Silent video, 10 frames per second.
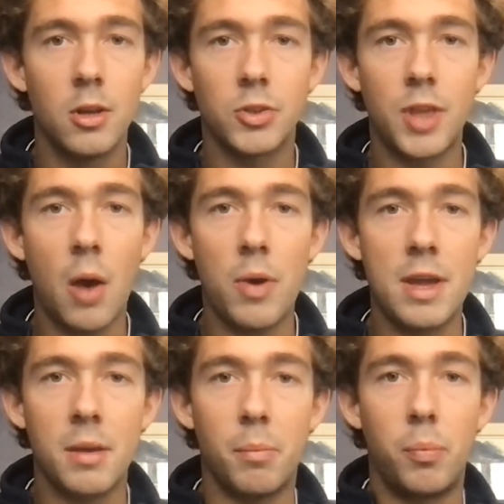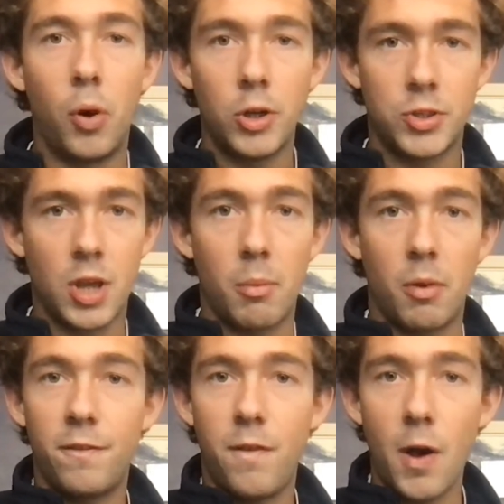so that way he can push them or
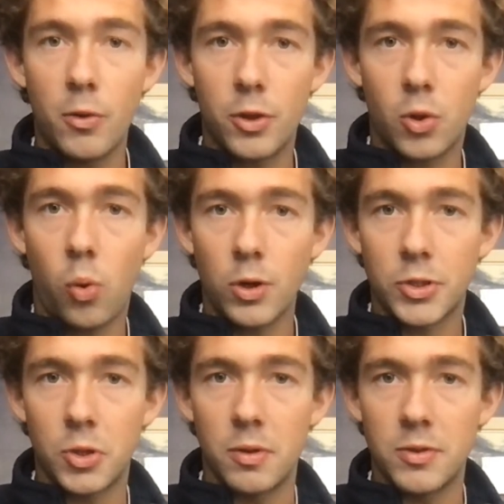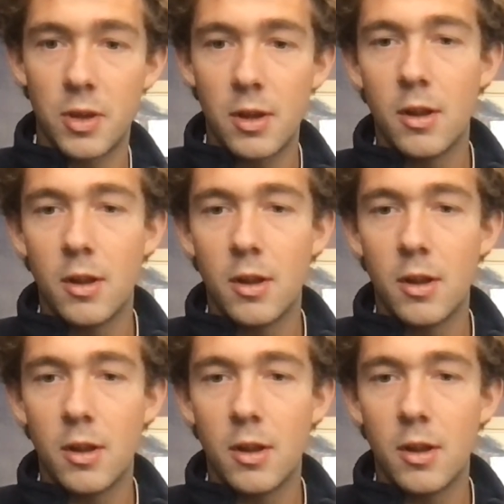funnel the course students